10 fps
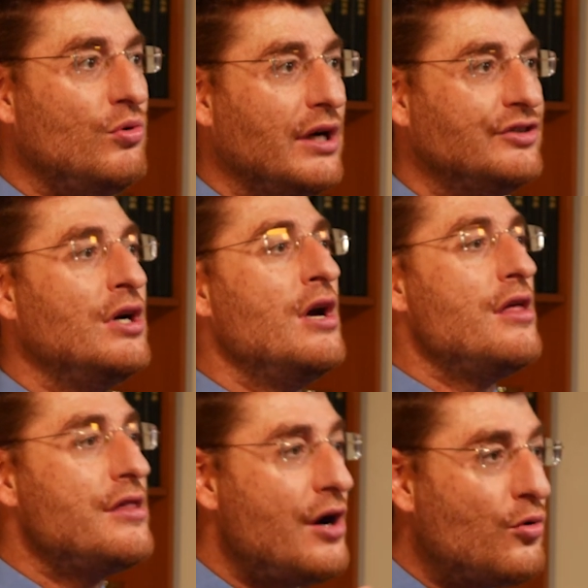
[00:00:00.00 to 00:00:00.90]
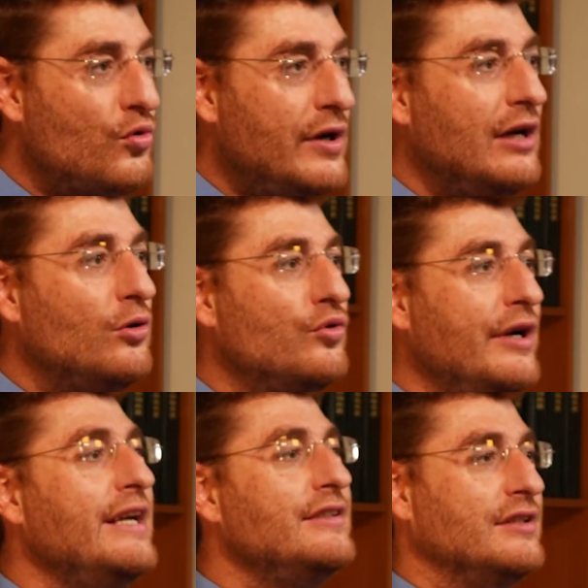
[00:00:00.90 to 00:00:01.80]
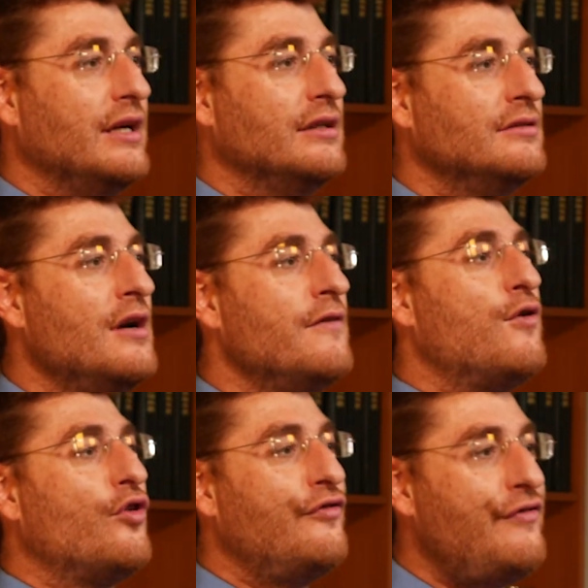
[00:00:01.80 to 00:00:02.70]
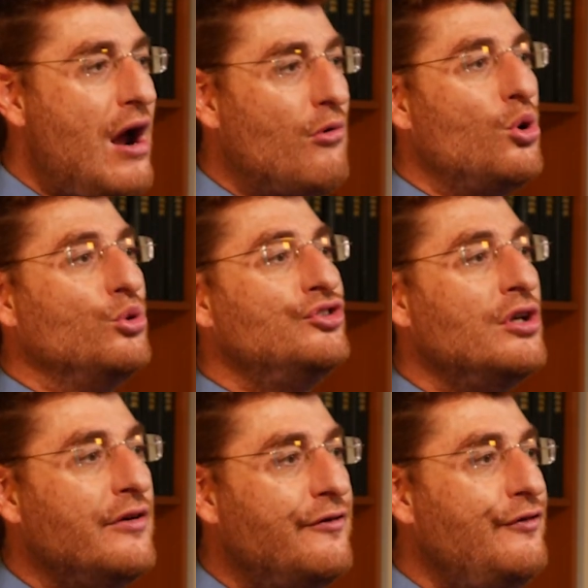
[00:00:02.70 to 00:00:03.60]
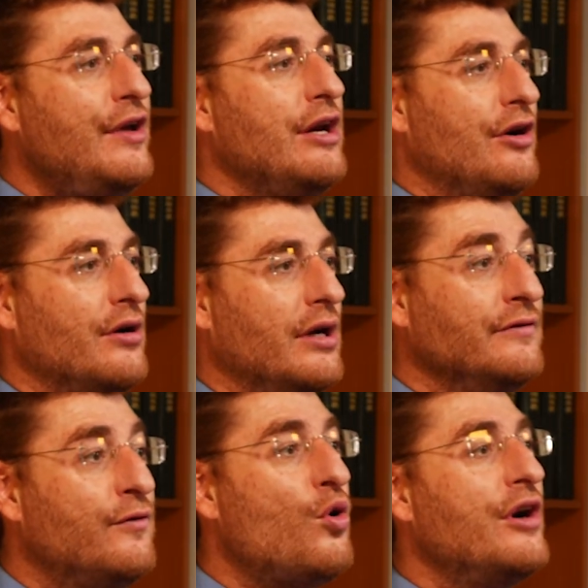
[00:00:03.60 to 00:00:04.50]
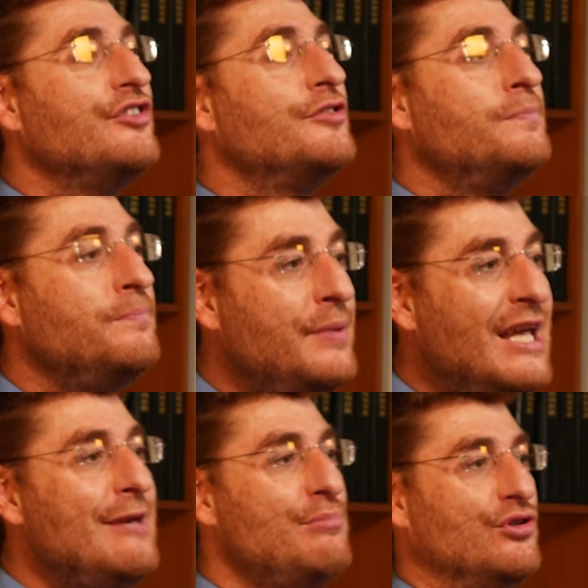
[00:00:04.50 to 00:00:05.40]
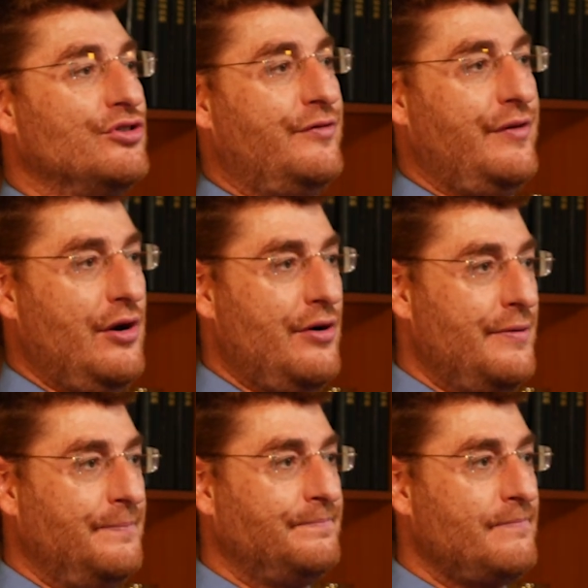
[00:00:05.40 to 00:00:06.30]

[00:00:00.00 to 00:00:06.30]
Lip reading: to us the real reason for Pharaoh's fear and for his people's fear.